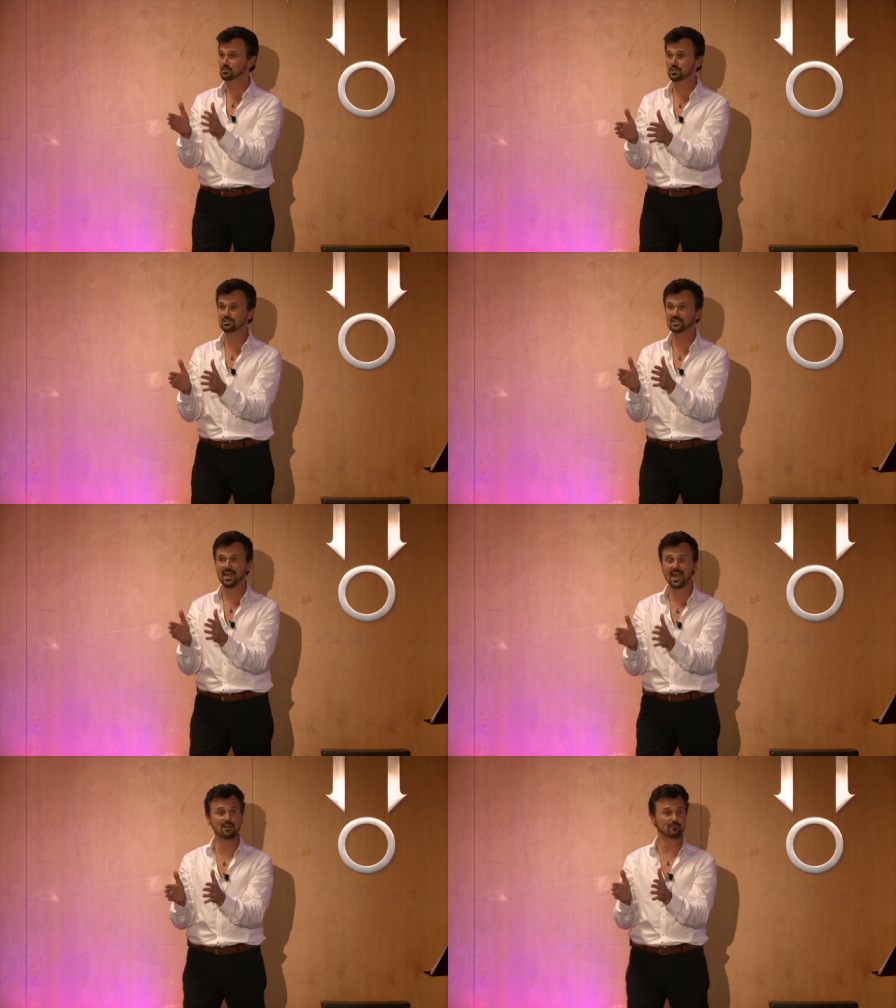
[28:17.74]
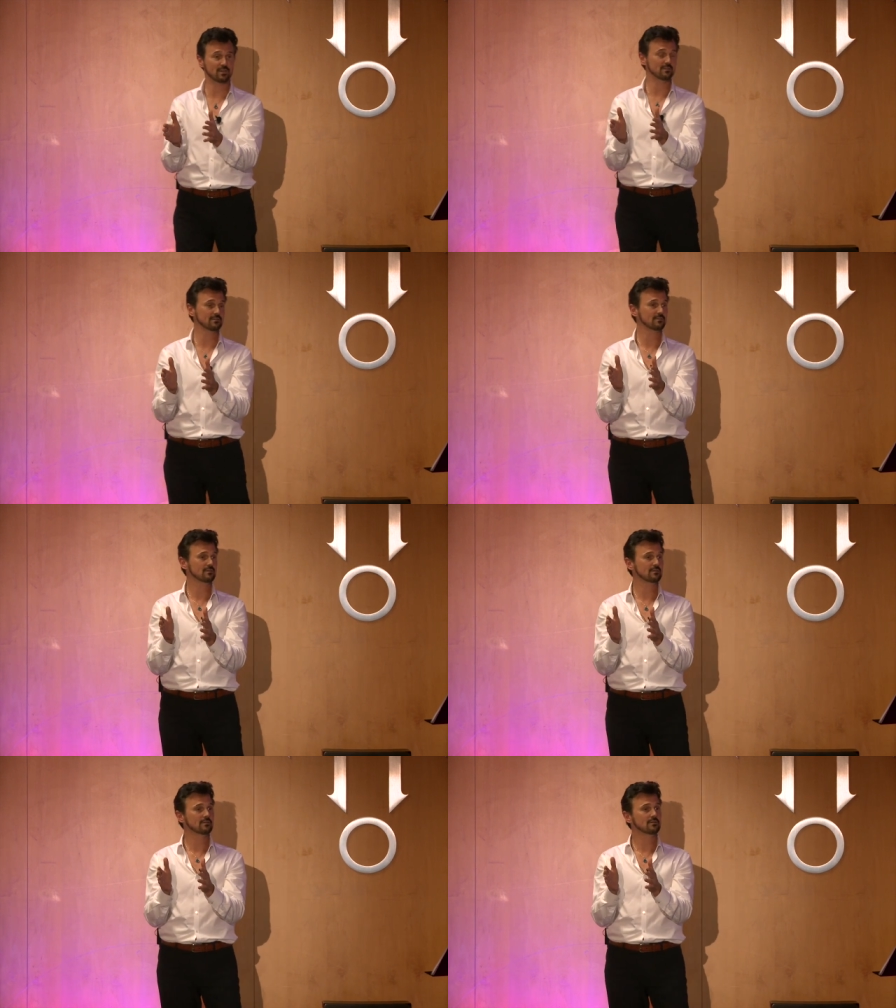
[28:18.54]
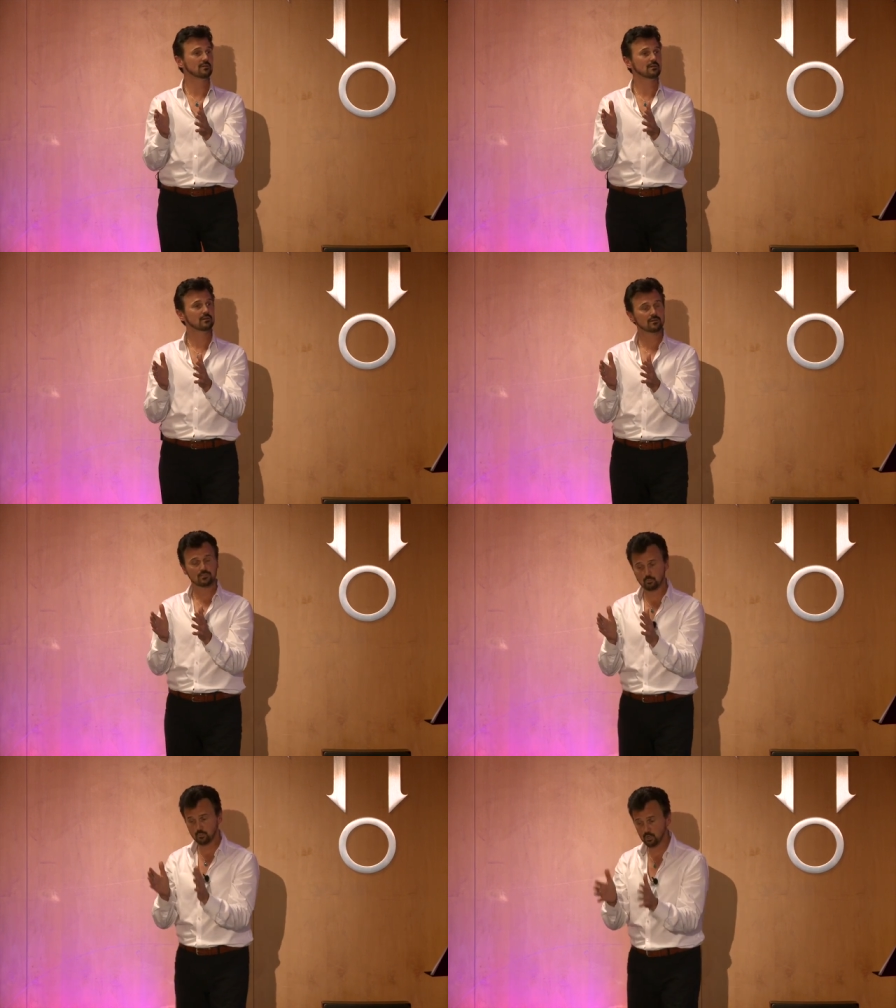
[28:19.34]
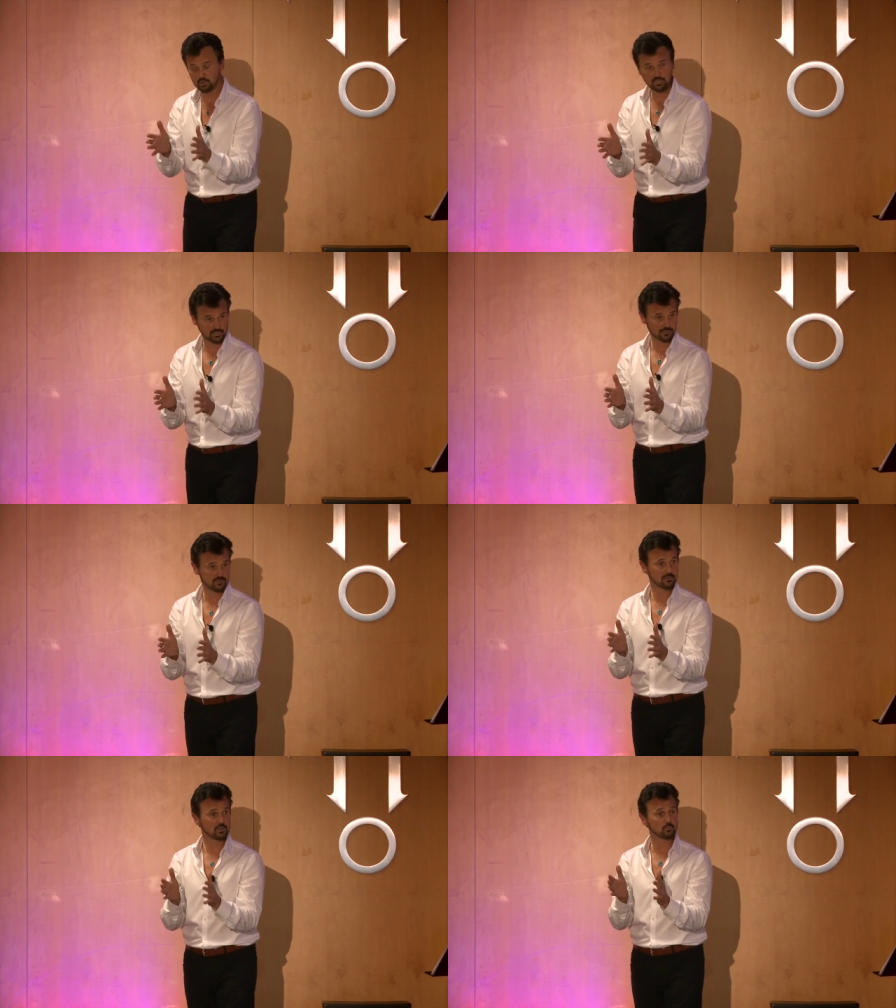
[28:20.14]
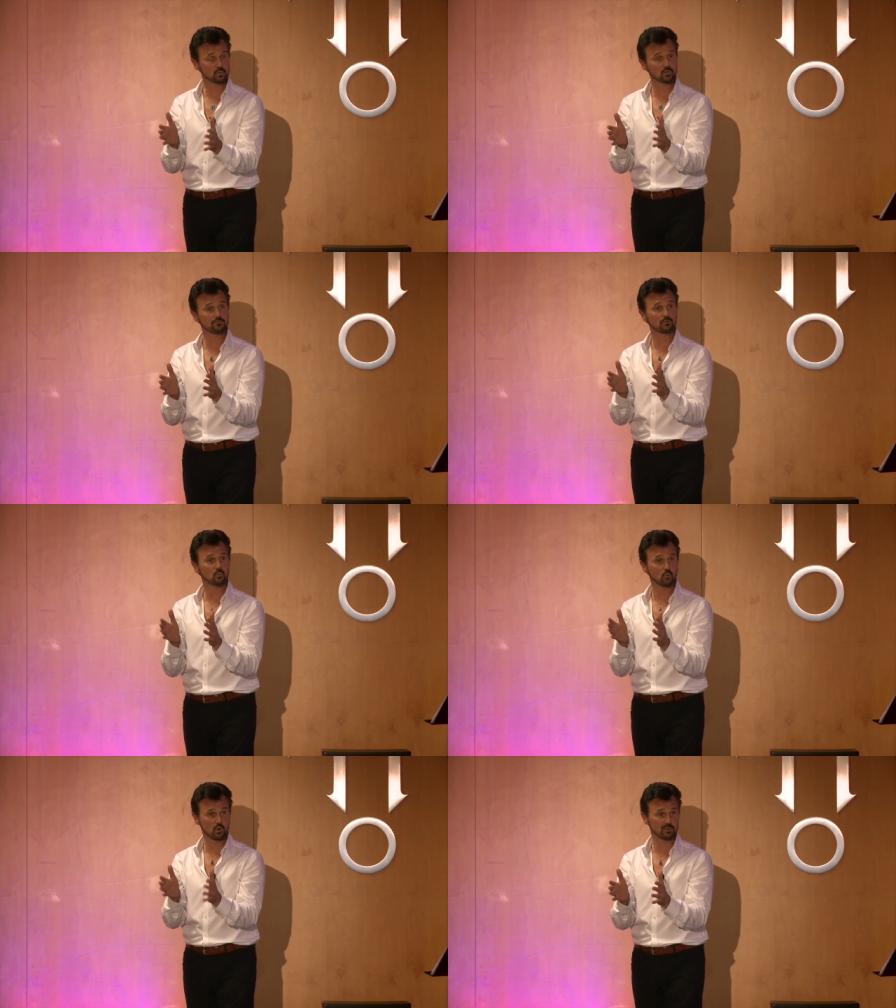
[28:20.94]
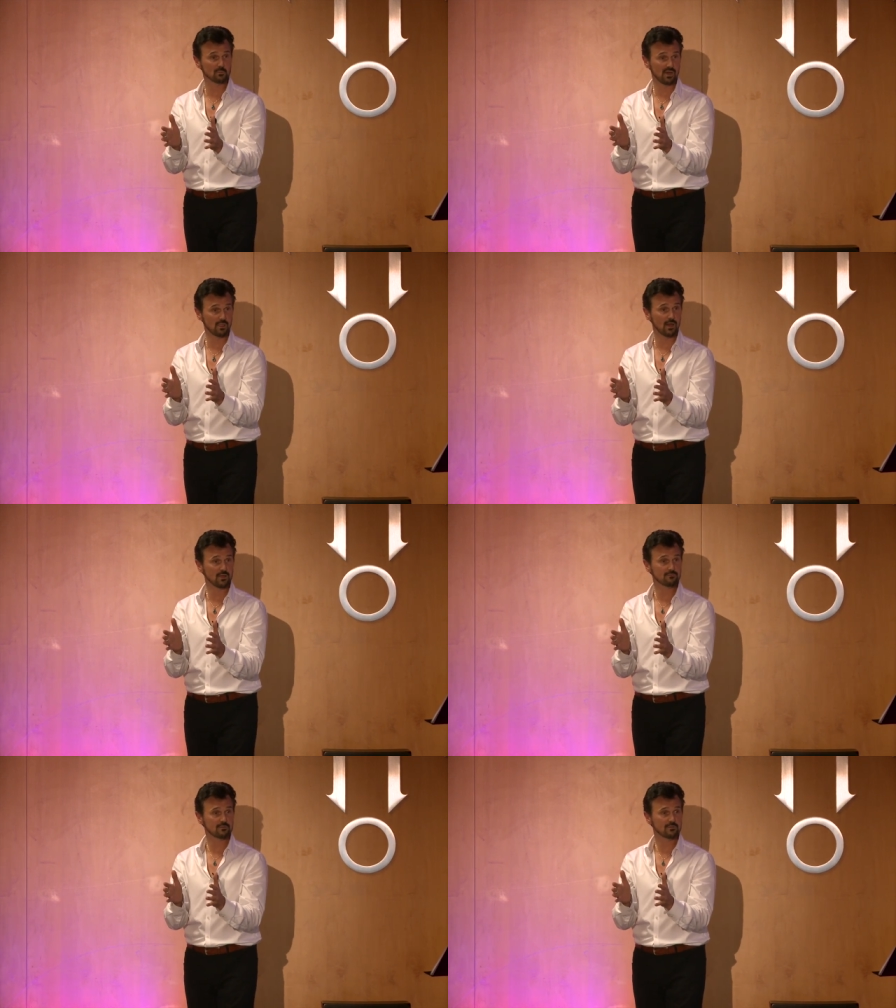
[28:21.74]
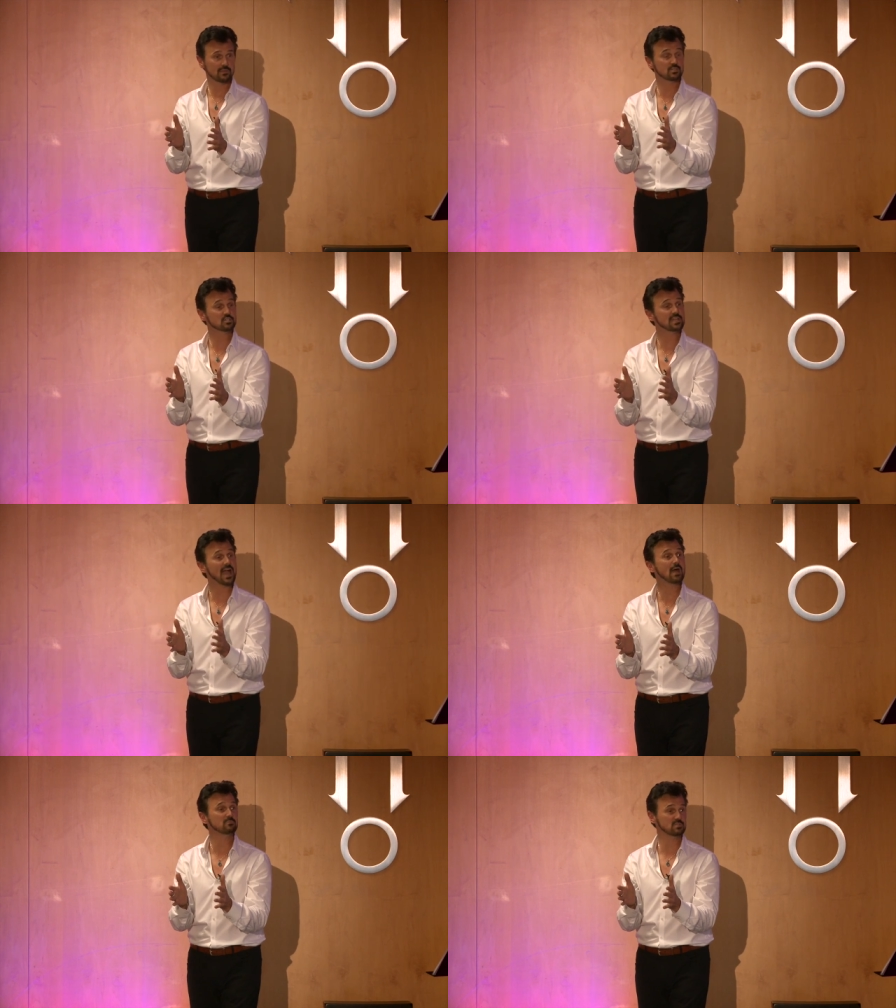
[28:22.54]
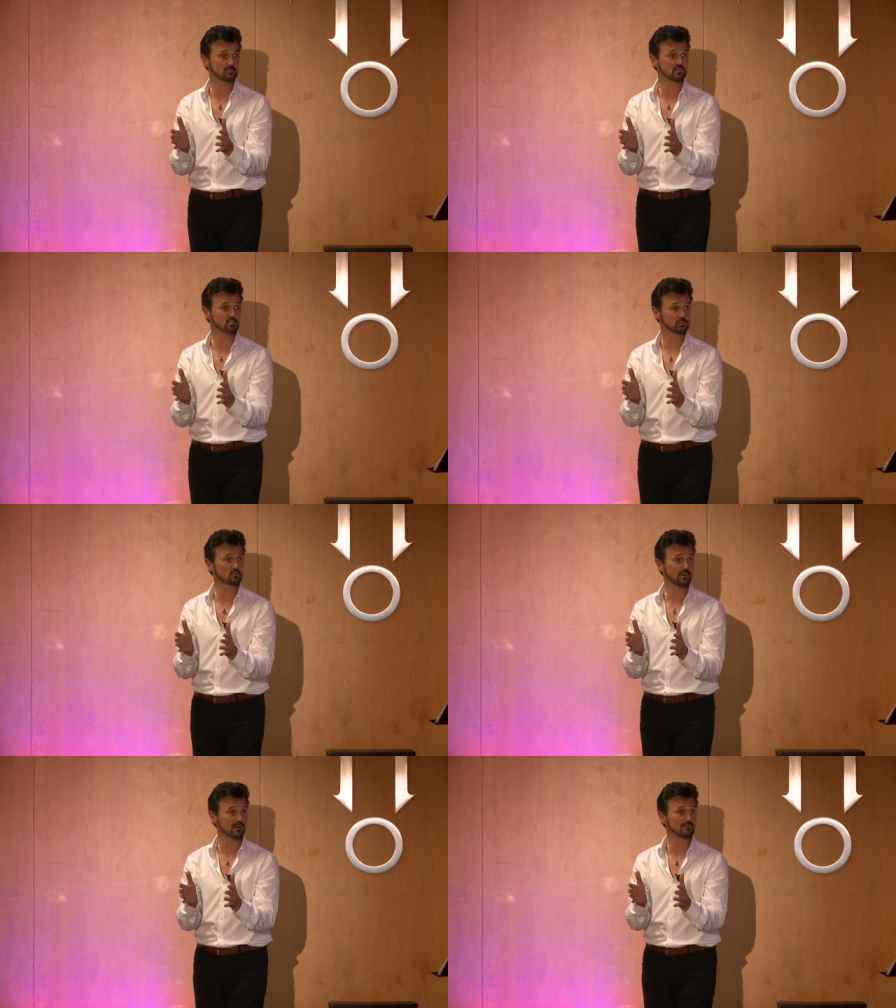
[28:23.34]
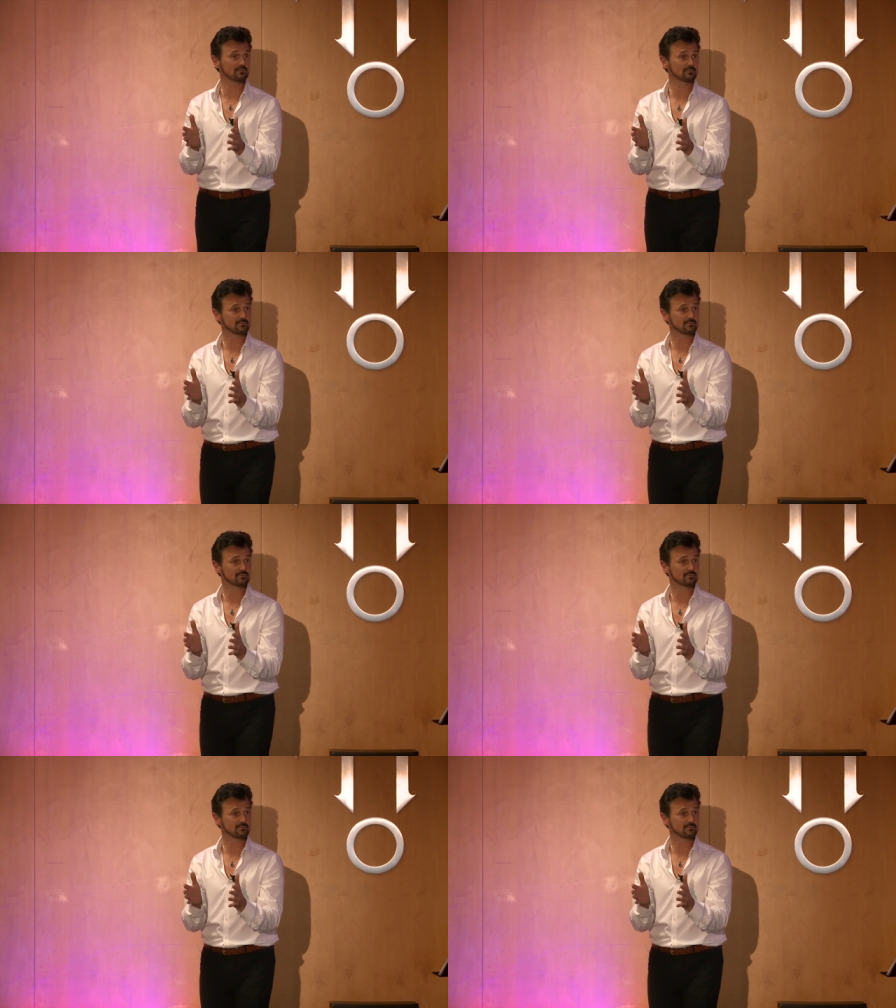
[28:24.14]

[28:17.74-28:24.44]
just having the person, the beautiful woman in my life, that just happens to be a supermodel?